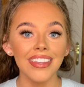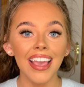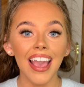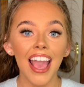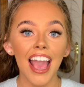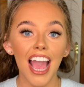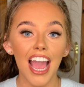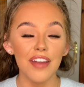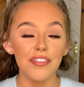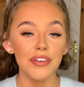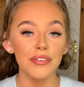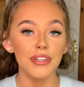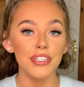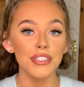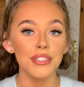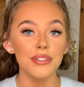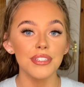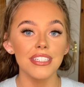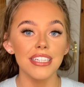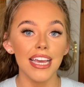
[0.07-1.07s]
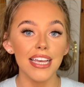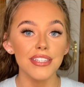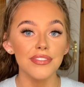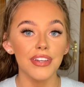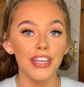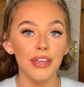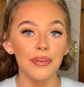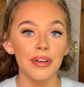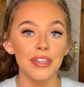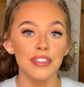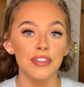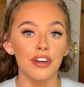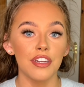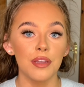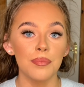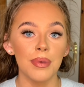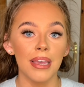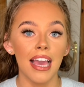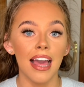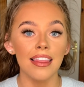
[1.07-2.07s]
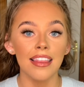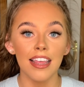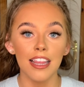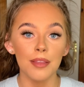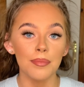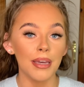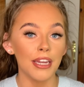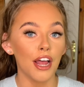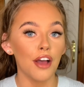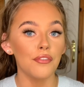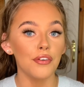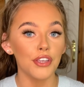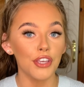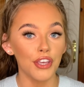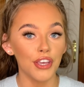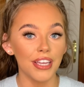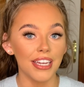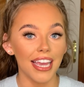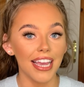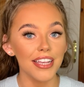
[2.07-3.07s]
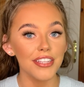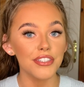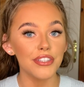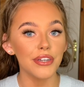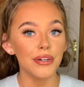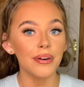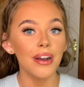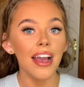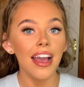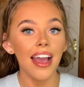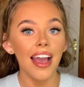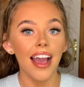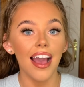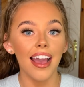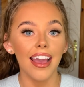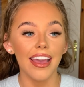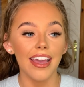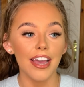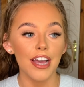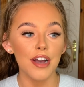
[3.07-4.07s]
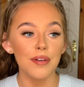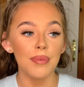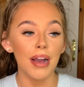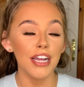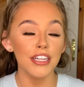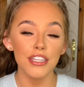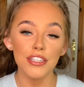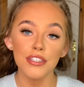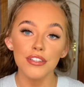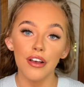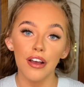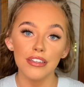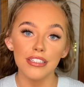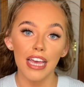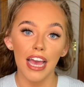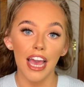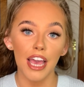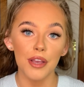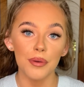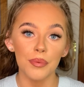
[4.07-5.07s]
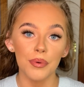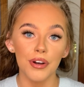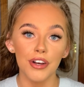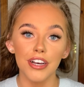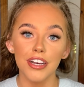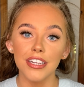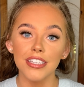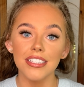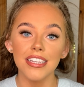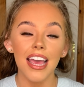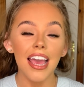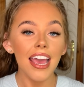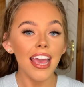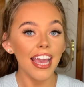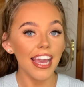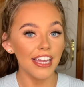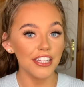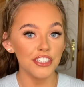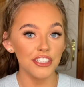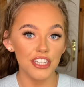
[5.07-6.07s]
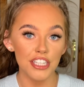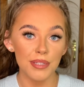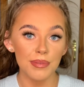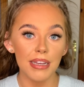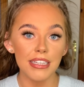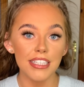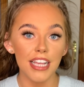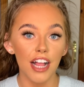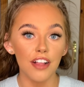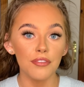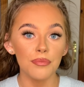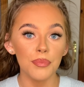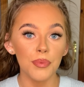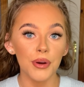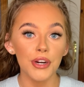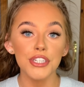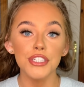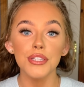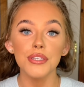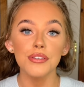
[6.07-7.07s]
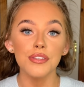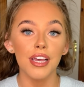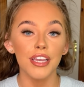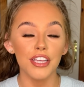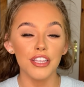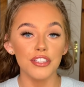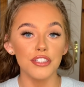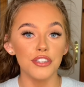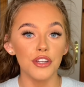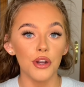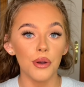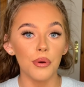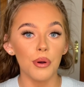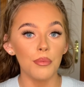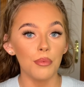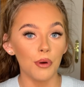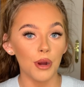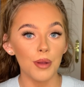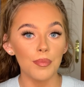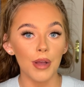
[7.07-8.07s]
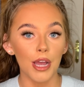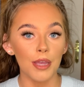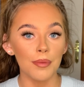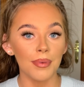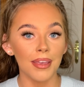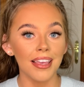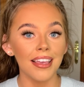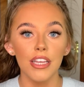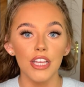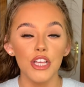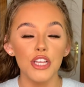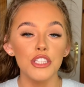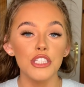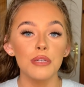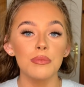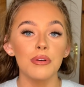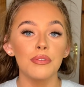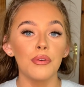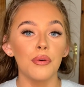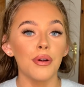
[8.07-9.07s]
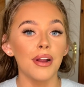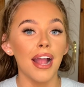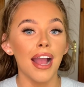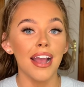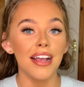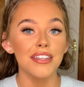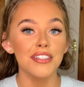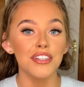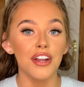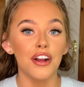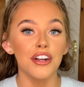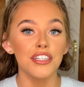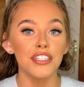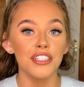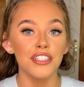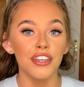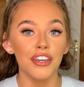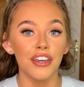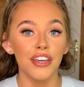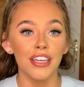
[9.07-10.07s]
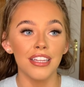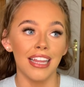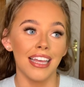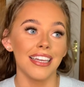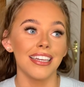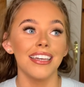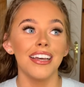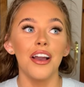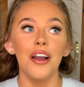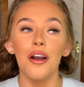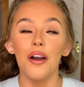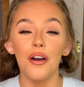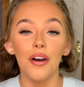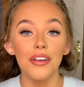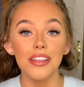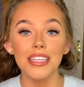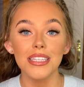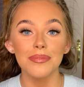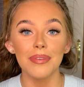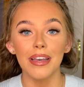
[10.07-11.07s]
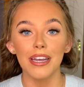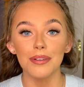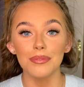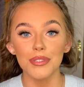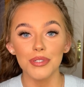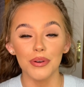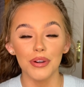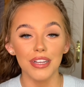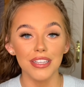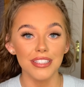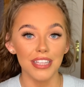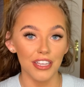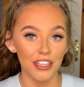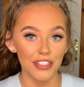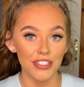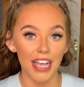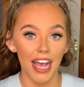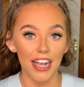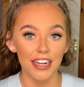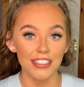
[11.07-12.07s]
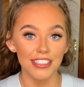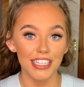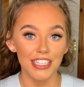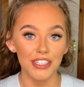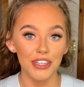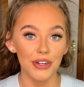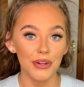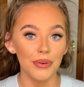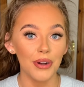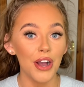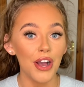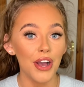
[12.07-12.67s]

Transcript: Hi everyone, so today's video is going to be a little bit of a Q&A, so I just thought I would introduce myself more just so that you know more about me. So before I start doing like all these makeup tutorials that you actually know